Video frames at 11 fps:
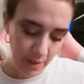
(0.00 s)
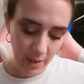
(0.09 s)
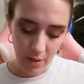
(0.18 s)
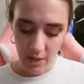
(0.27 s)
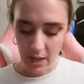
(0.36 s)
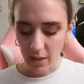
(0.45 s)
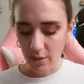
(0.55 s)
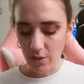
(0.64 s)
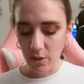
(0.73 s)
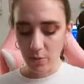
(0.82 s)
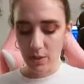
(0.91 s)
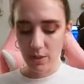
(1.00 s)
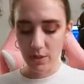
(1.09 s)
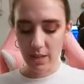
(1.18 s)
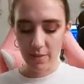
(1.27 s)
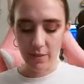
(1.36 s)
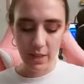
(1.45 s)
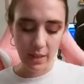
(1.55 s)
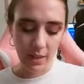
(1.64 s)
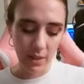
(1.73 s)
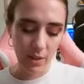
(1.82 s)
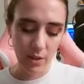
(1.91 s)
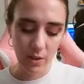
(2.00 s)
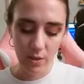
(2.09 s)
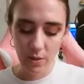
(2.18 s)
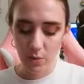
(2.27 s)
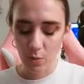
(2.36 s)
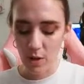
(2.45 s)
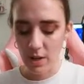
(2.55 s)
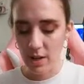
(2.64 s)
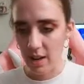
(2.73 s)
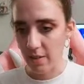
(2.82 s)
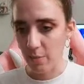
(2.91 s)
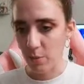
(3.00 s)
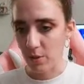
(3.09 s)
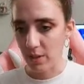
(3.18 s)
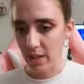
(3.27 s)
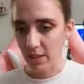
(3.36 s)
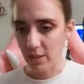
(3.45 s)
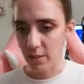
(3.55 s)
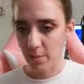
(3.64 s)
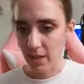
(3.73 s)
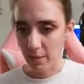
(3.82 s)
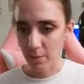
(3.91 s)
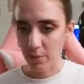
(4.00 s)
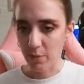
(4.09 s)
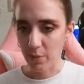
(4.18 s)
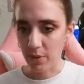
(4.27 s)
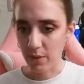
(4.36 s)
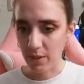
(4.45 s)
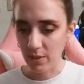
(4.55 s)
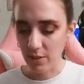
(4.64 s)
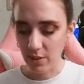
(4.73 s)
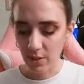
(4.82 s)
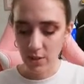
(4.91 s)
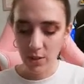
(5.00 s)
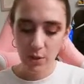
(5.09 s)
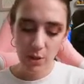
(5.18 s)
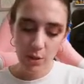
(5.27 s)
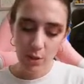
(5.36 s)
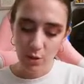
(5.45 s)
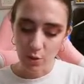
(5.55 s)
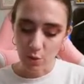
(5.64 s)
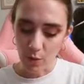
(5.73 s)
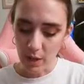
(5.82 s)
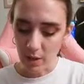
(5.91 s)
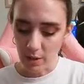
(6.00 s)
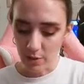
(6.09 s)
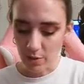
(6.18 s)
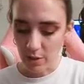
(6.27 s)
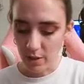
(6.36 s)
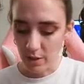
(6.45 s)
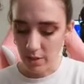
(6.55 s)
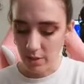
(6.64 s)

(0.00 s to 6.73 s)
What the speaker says: Okay, so we just have like 1.5 more sides to make before this square is done.